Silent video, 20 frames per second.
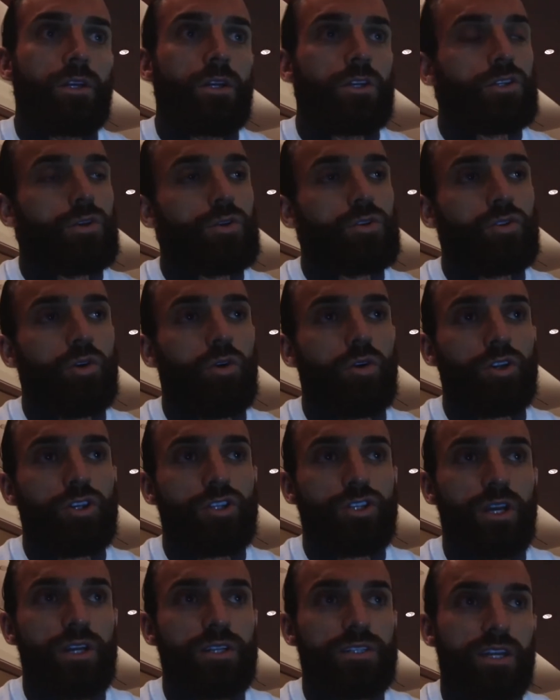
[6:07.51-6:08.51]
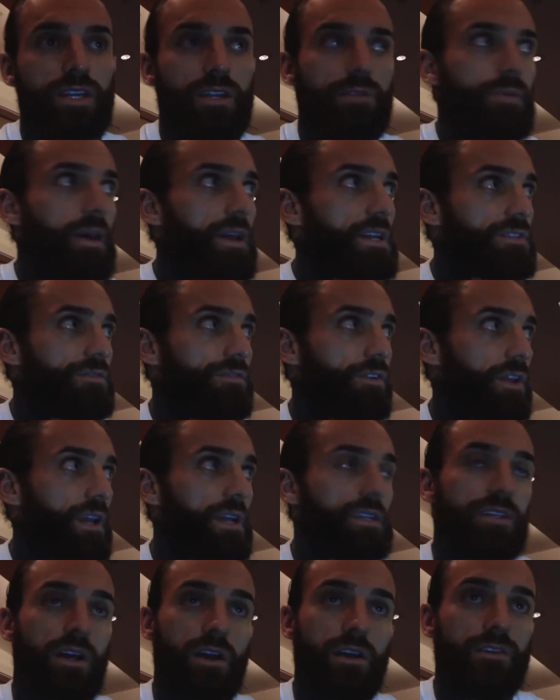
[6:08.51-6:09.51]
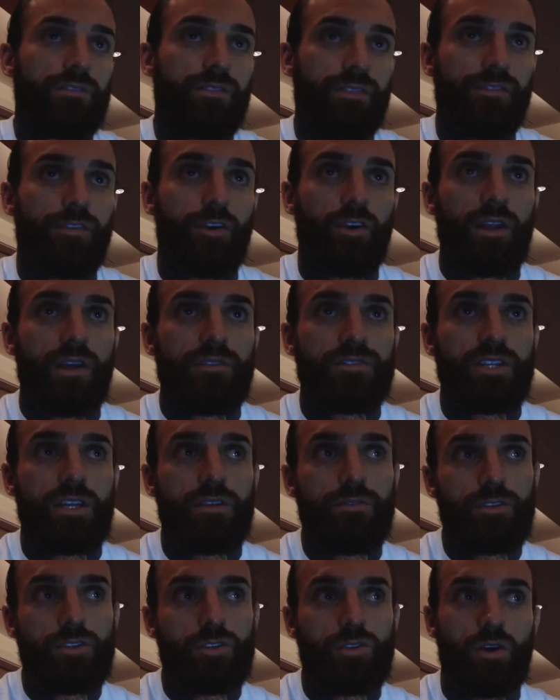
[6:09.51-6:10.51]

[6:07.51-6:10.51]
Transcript: So he's talking shit, saying he bet his full life savings.